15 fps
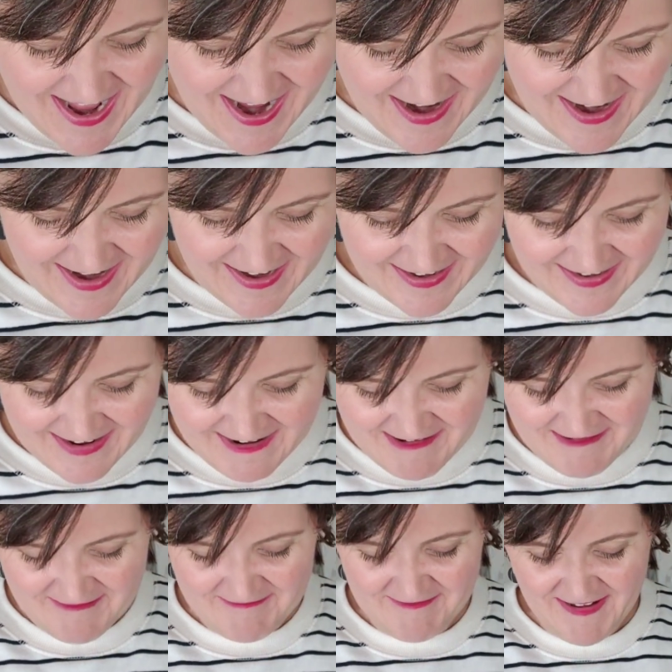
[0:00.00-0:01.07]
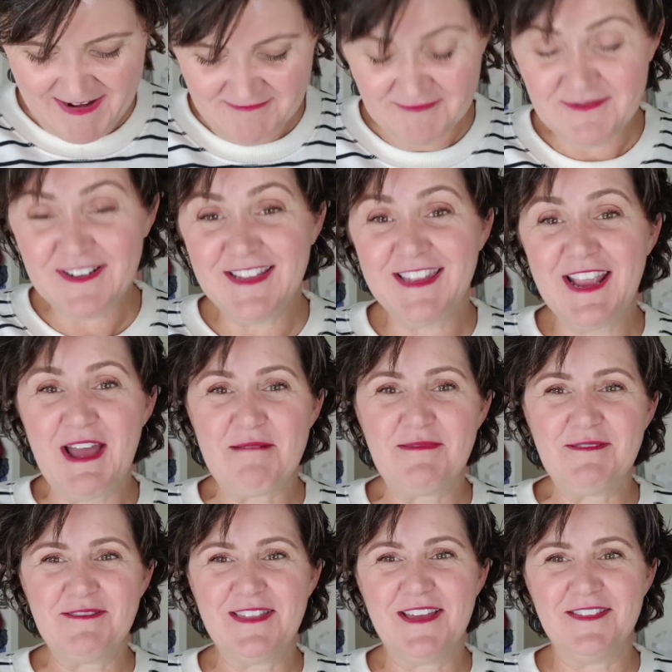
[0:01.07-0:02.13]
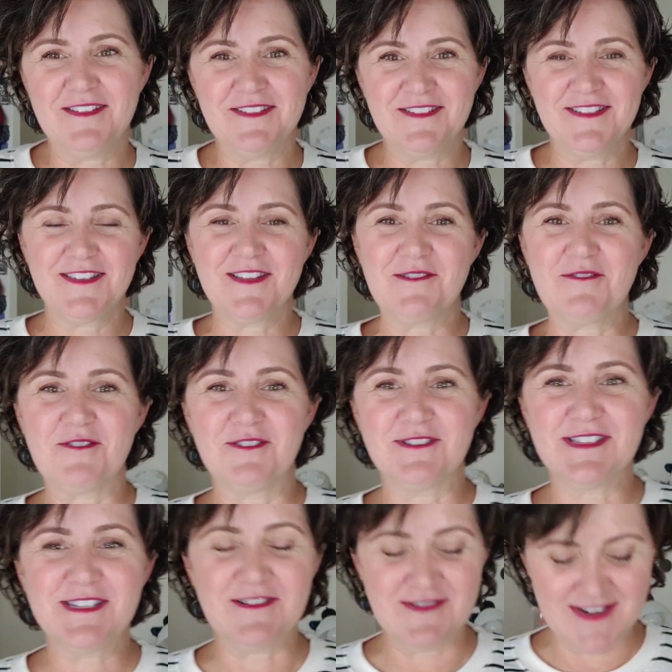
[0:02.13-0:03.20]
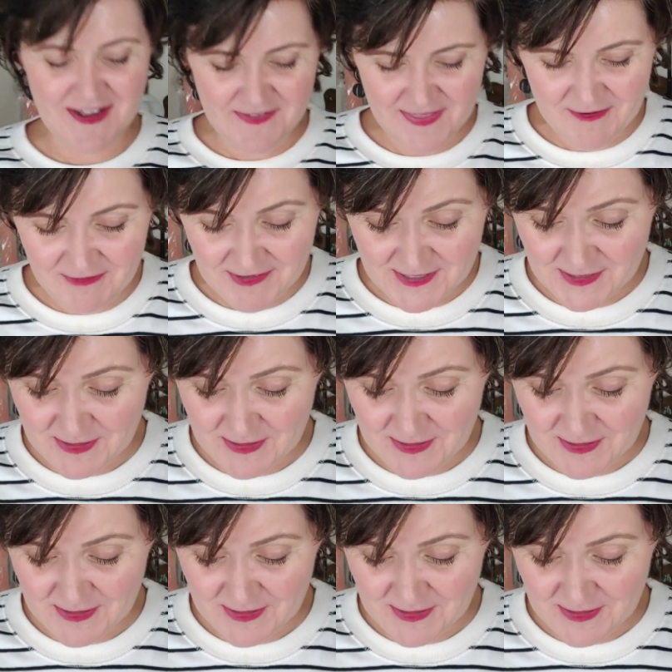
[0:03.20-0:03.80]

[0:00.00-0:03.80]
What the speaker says: I'm really happy with how the cords turned out. They're